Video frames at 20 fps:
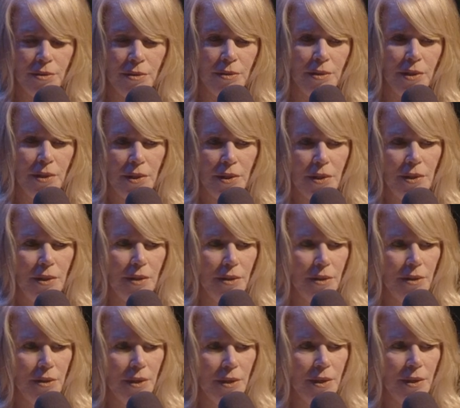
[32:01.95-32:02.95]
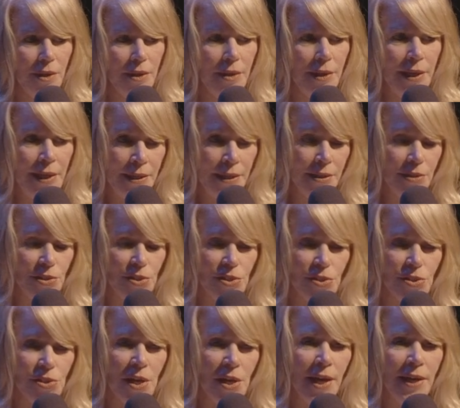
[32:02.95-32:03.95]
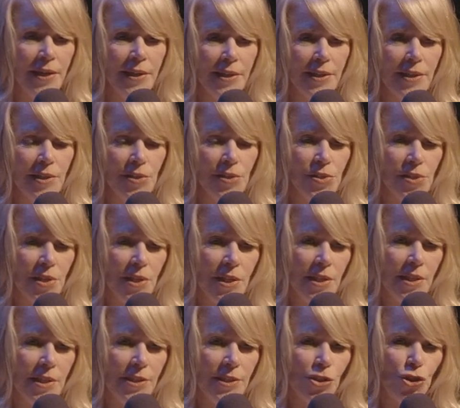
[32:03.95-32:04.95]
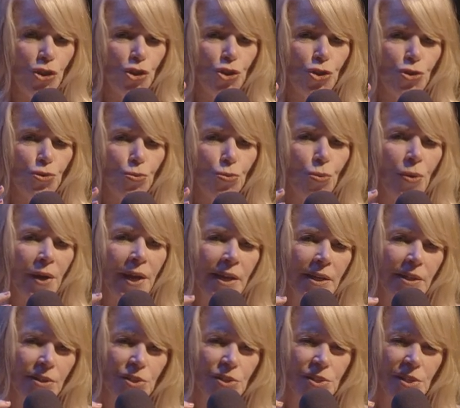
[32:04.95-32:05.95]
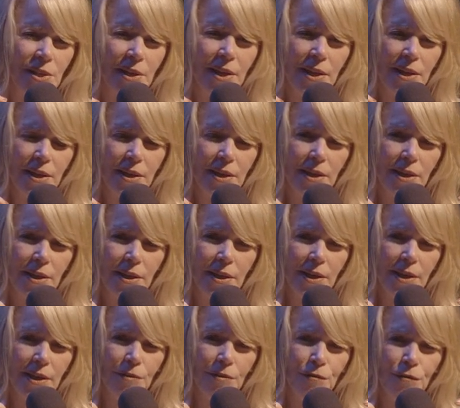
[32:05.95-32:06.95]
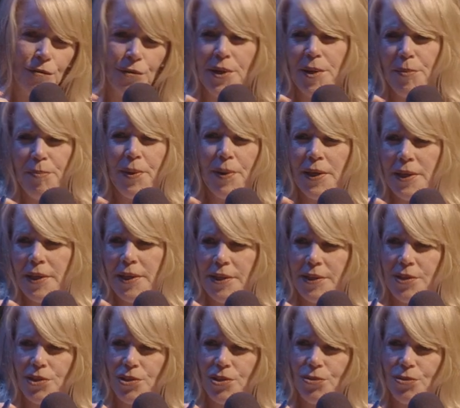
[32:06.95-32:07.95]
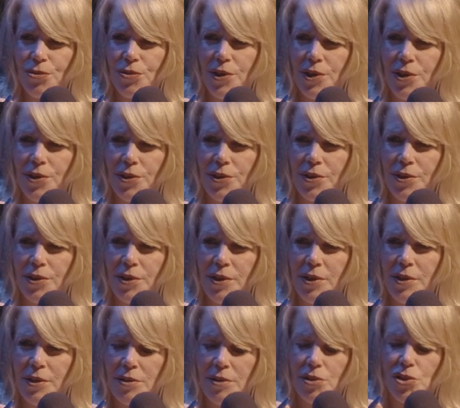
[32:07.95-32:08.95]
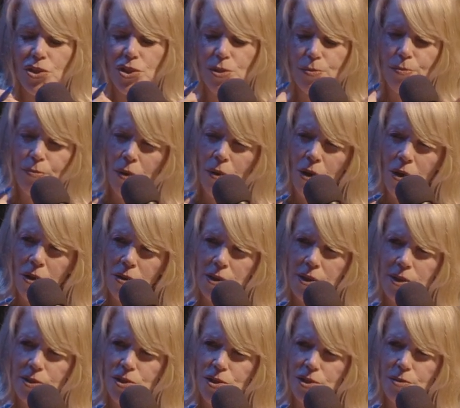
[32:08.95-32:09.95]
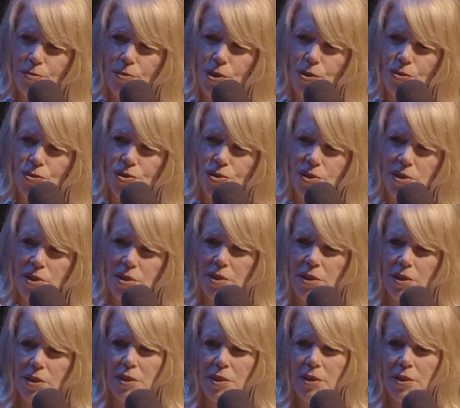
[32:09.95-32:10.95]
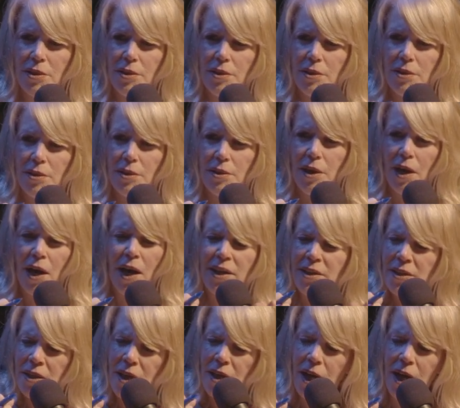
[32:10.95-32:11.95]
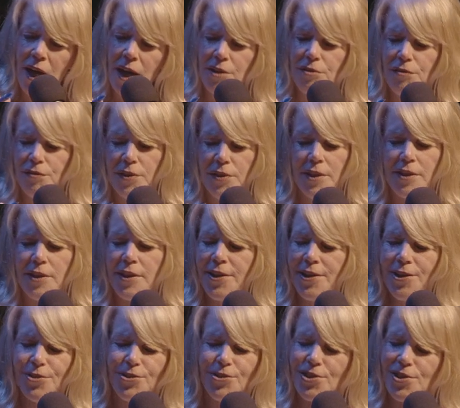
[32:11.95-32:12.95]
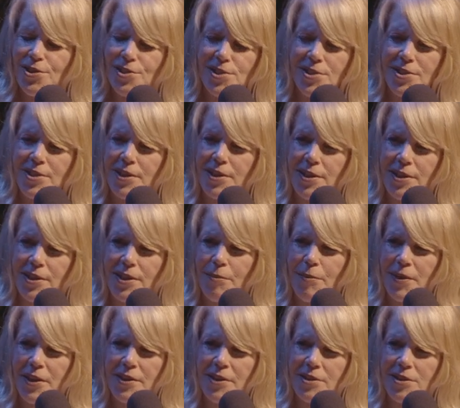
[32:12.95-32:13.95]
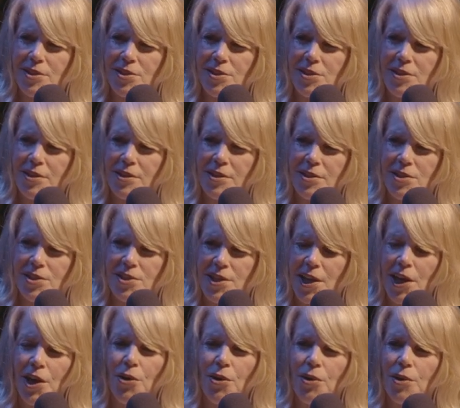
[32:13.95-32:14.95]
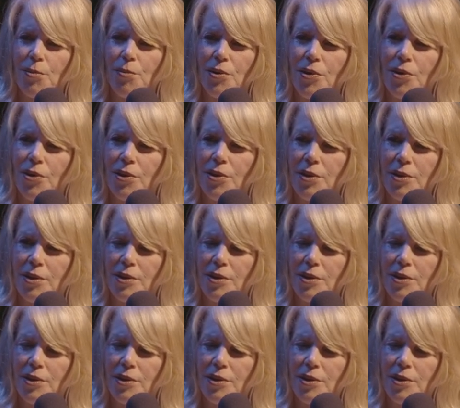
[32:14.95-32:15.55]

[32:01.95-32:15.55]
and in society is it shrinks everybody to their smallest, most unconfident, you know, just, I mean, it's terrible.